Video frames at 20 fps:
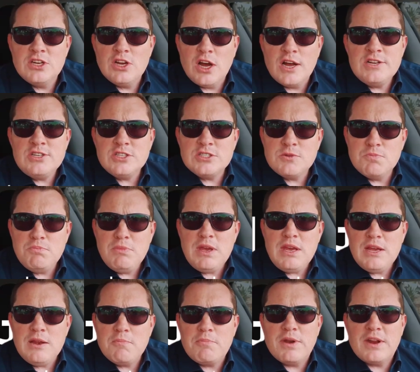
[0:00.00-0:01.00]
to not
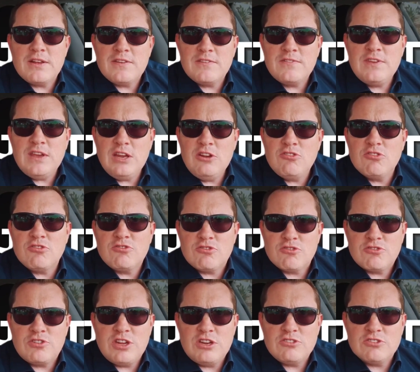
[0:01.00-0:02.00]
just meet but
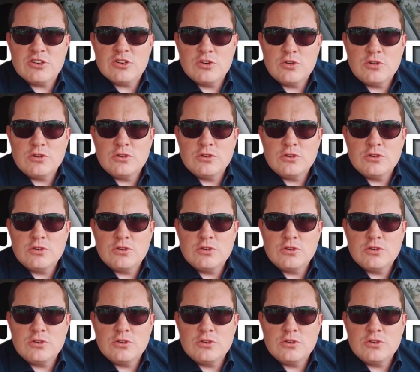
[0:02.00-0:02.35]
exceed your strategic